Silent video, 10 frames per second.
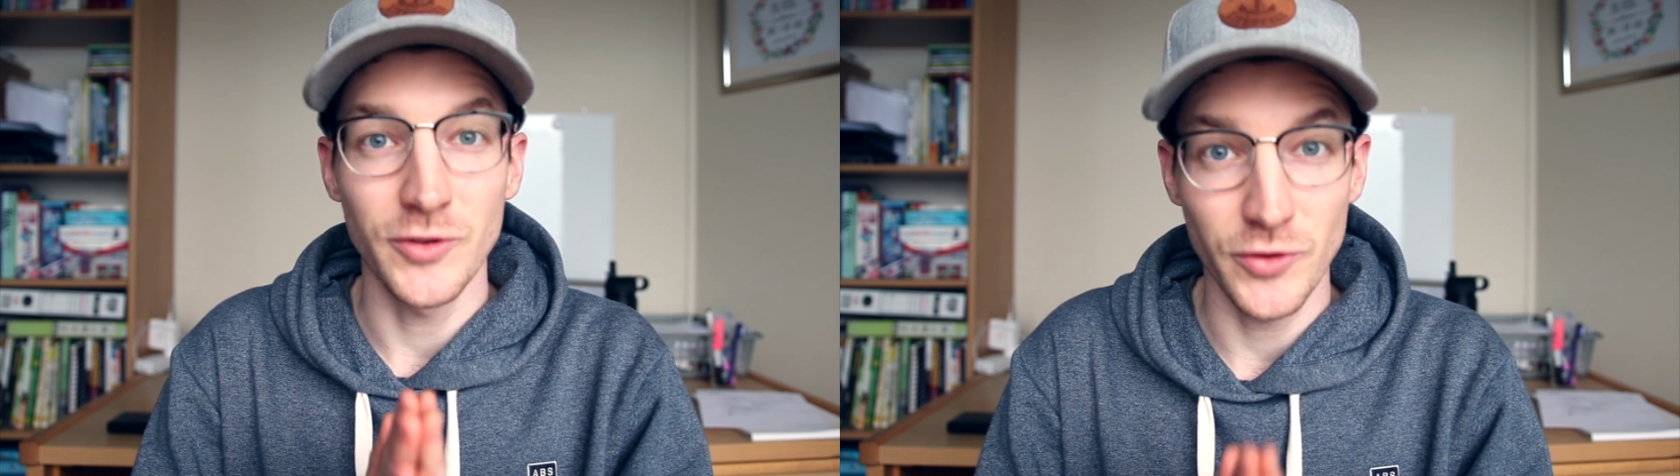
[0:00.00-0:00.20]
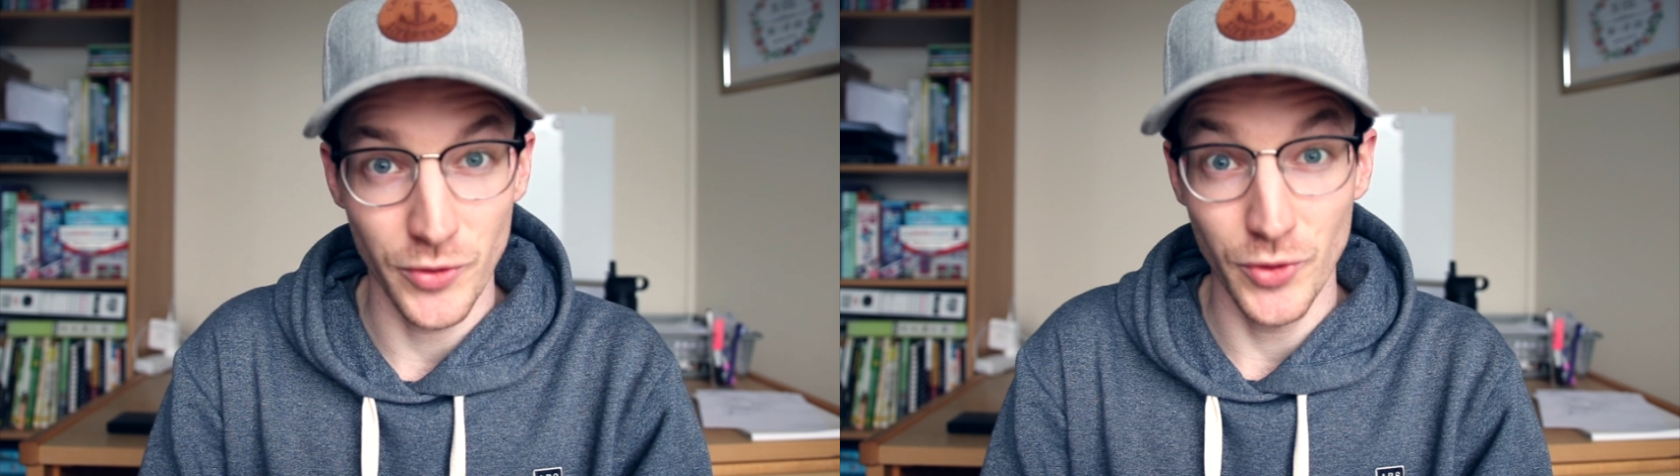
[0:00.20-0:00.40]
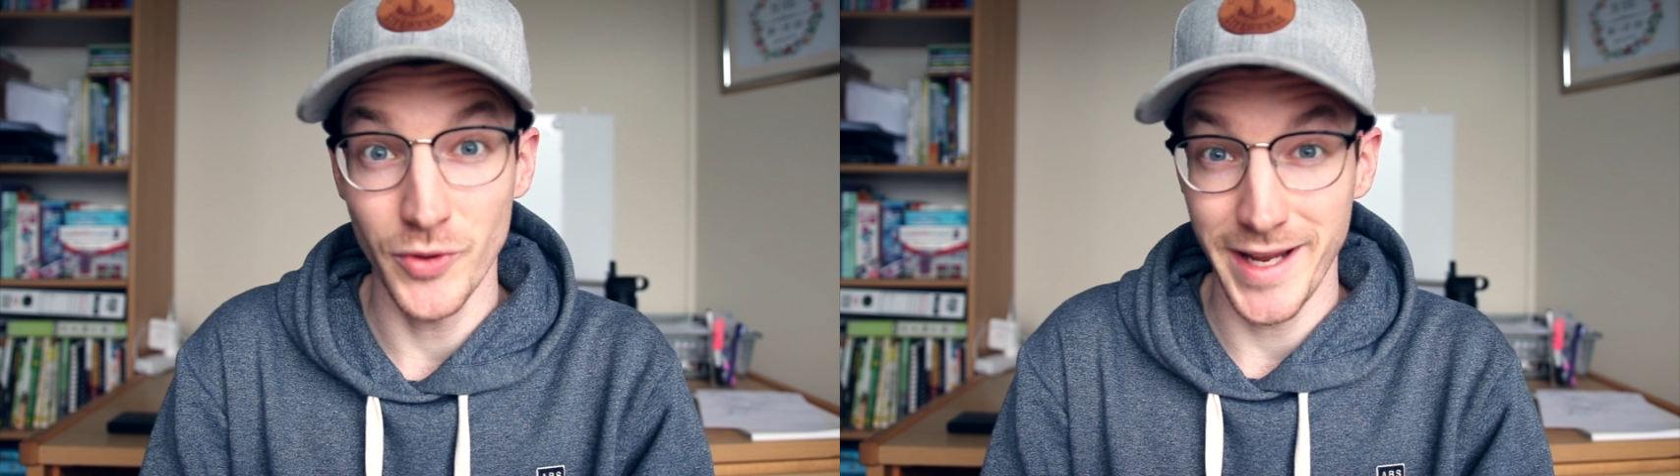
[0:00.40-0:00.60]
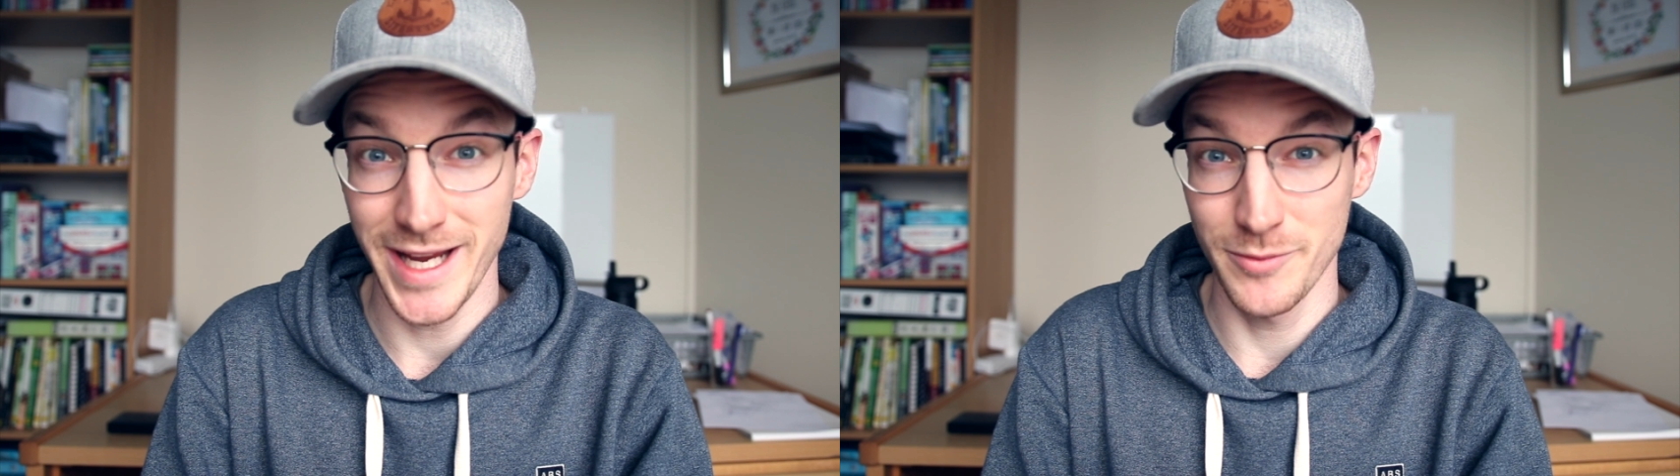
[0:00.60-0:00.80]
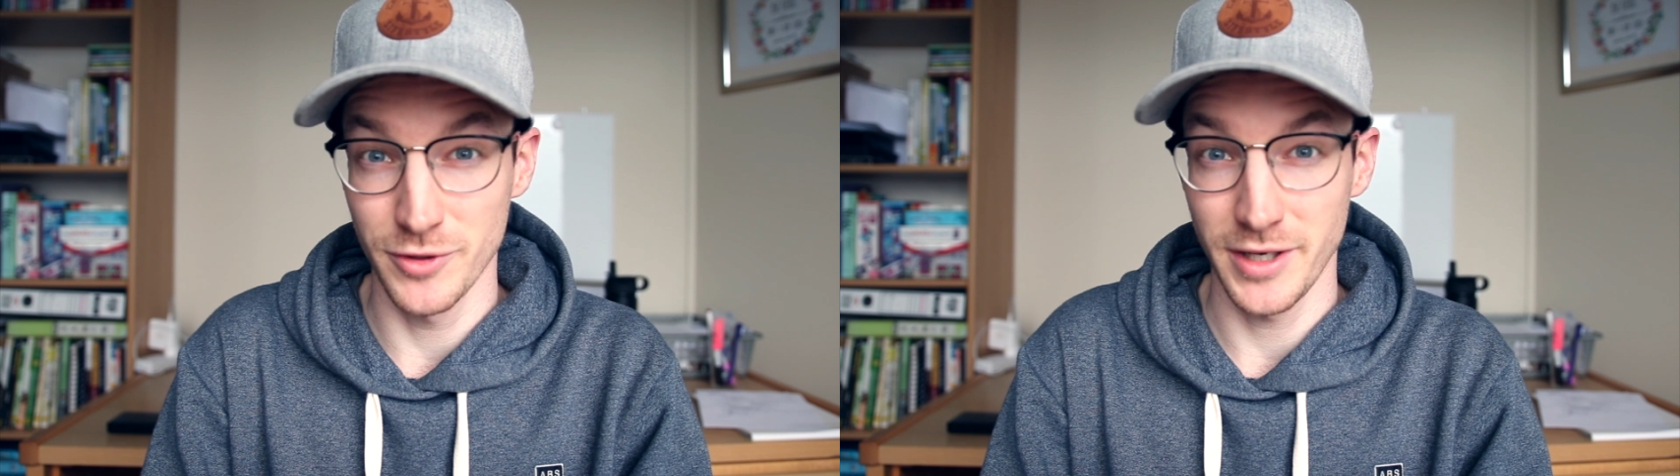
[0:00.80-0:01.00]
through
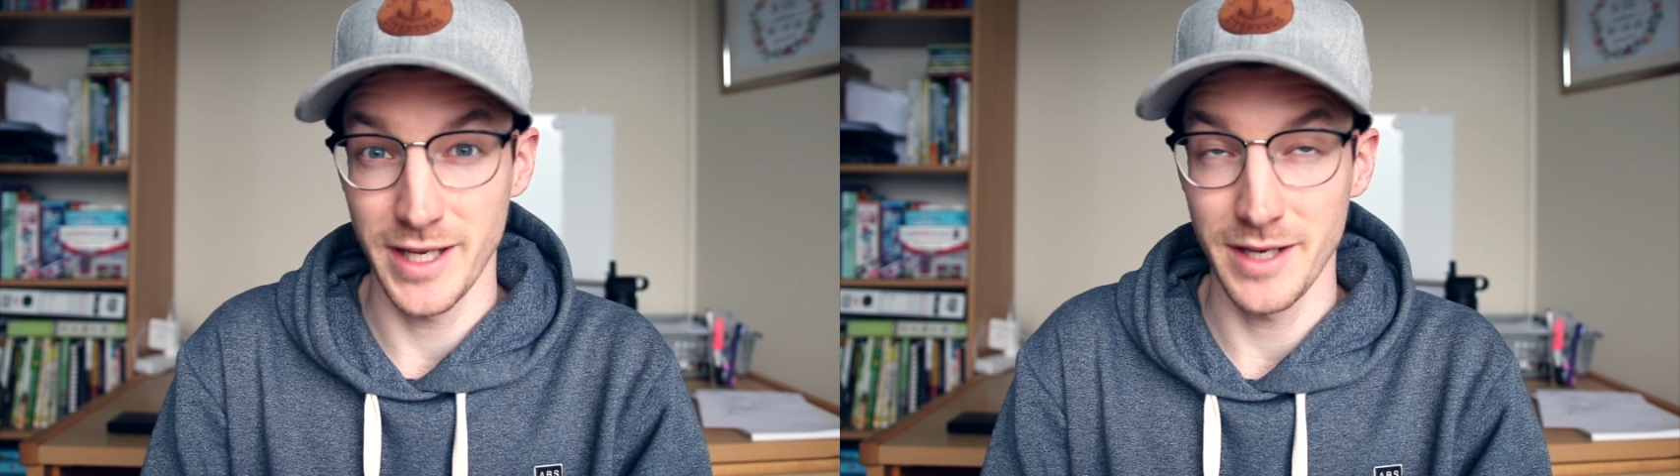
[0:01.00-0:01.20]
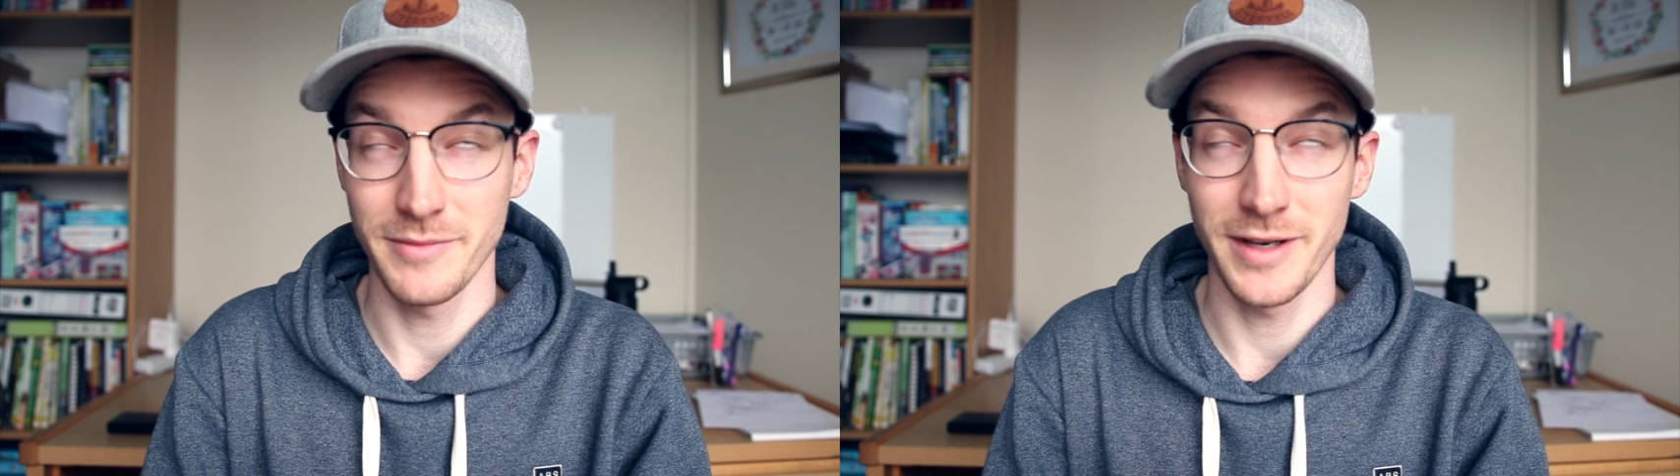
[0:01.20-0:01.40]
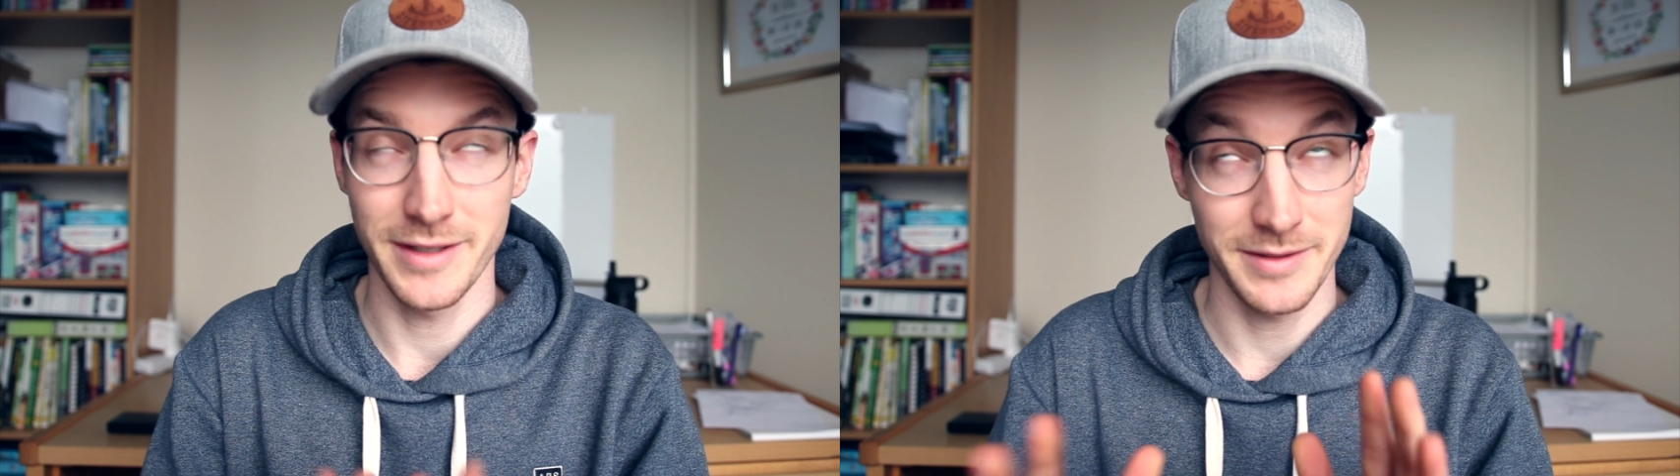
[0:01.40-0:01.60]
Abraham,